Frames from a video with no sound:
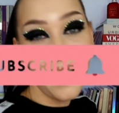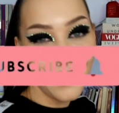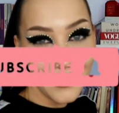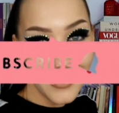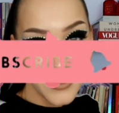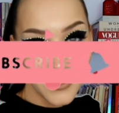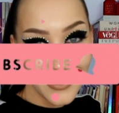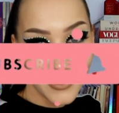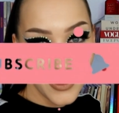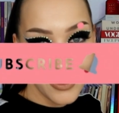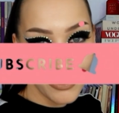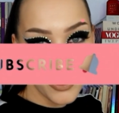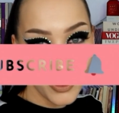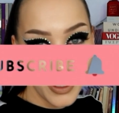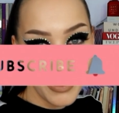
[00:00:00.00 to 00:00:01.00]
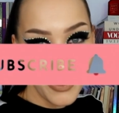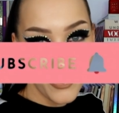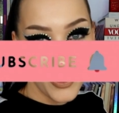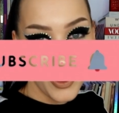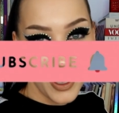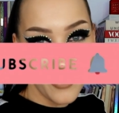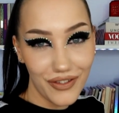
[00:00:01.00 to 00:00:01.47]
and subscribe
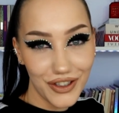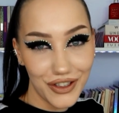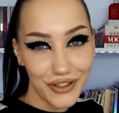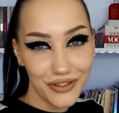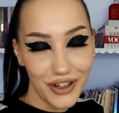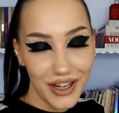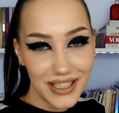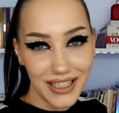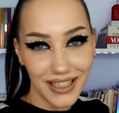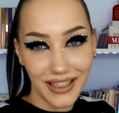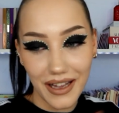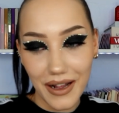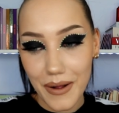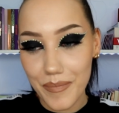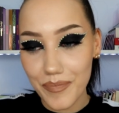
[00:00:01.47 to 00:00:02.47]
if you haven't already.